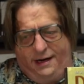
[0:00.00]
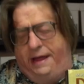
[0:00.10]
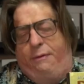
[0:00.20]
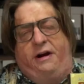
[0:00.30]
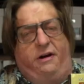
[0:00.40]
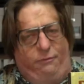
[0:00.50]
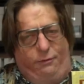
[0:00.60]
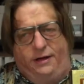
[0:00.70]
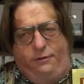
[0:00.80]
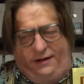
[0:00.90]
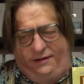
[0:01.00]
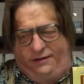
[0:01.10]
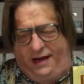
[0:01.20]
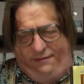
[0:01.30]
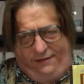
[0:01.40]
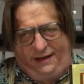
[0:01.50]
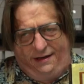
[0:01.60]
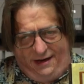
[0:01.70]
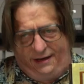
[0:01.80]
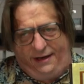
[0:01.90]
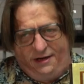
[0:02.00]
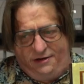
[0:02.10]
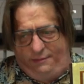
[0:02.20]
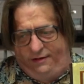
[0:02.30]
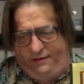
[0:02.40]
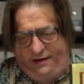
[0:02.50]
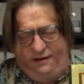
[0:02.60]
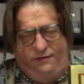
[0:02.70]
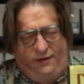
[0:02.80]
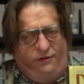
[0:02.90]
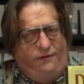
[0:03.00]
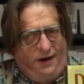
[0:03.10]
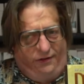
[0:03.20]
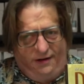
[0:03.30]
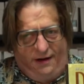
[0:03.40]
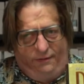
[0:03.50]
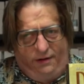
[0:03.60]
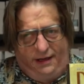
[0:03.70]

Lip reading: In that regard, I really do think it's kind of like an N.K. Jemisin science fiction fantasy novel.